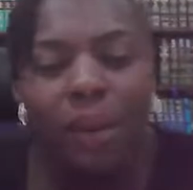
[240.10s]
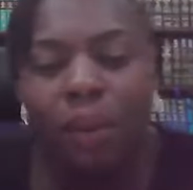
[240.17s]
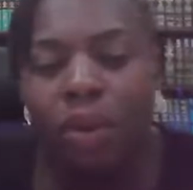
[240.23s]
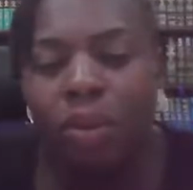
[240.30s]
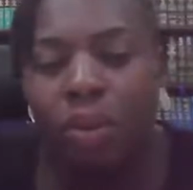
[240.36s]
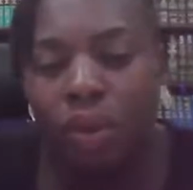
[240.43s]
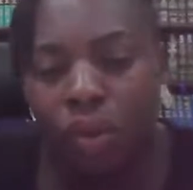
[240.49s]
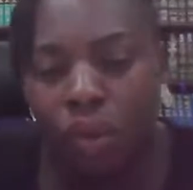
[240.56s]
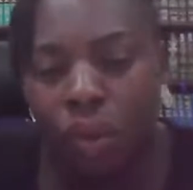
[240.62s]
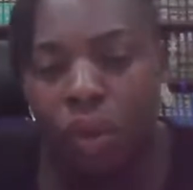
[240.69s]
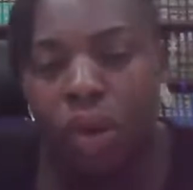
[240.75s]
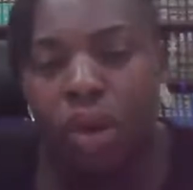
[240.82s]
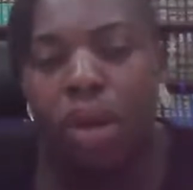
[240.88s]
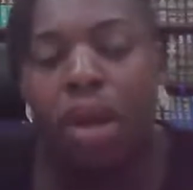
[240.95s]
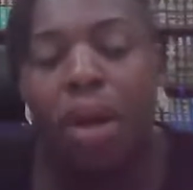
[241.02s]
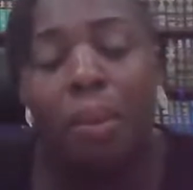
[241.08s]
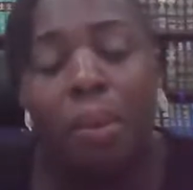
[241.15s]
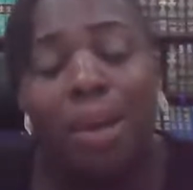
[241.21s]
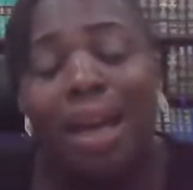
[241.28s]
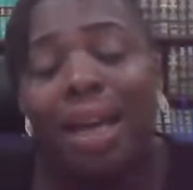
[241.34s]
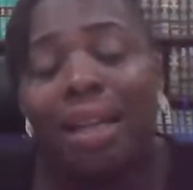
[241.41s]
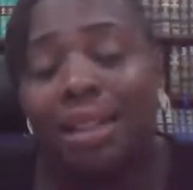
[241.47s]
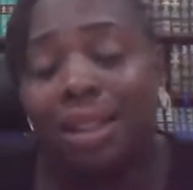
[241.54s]
a will before. We
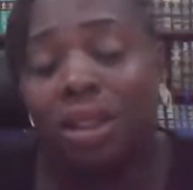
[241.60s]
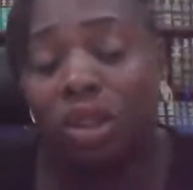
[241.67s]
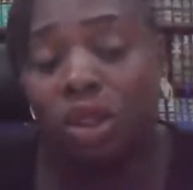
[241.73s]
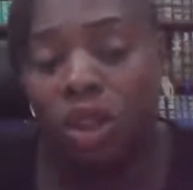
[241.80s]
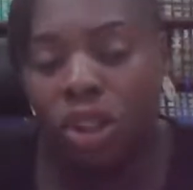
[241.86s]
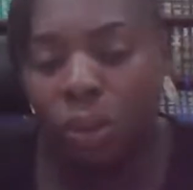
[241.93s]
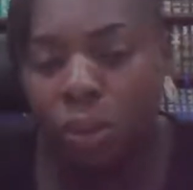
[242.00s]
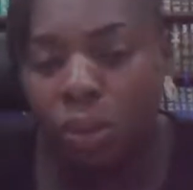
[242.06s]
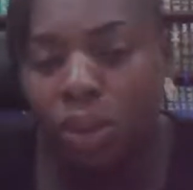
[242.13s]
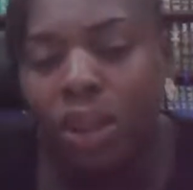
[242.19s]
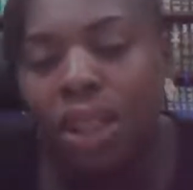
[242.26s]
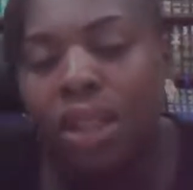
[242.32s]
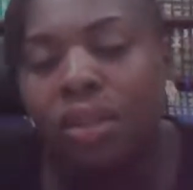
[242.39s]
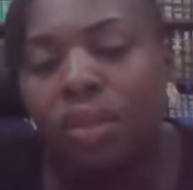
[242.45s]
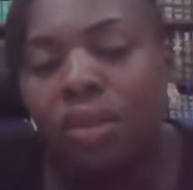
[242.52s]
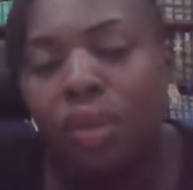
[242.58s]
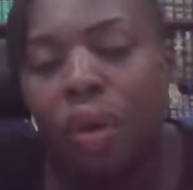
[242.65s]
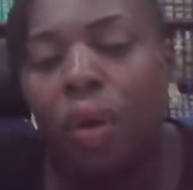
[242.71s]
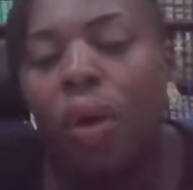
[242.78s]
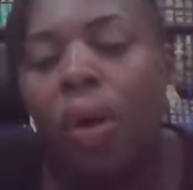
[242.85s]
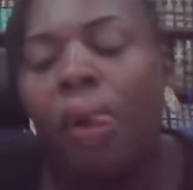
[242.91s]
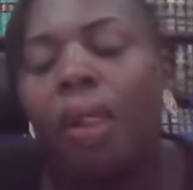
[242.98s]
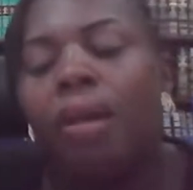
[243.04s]
can still just put it
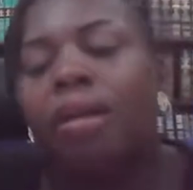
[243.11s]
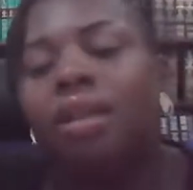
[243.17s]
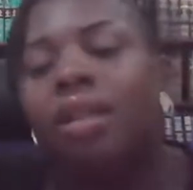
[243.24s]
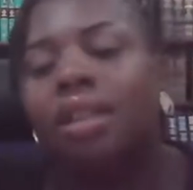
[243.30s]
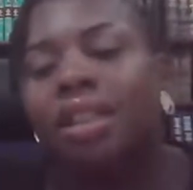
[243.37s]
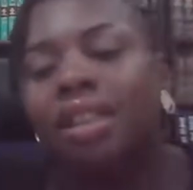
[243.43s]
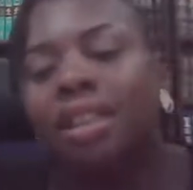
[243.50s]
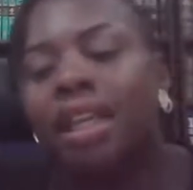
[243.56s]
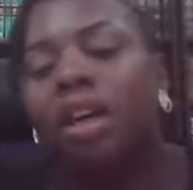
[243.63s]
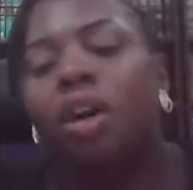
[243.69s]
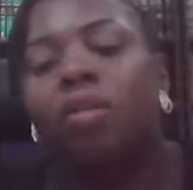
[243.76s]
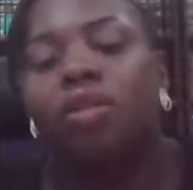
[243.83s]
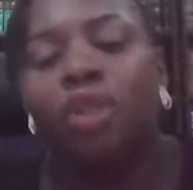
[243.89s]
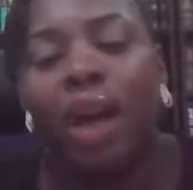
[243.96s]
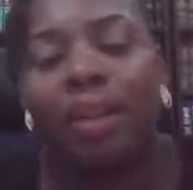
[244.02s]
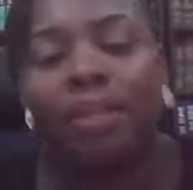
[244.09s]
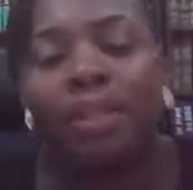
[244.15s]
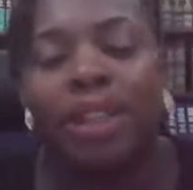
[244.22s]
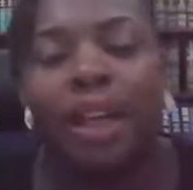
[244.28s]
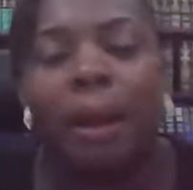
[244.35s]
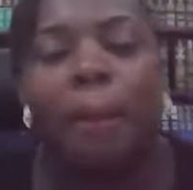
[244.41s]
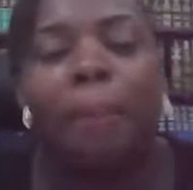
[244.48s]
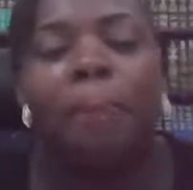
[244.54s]
for the sake of
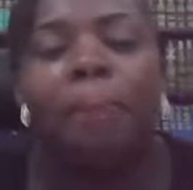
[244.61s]
drafting.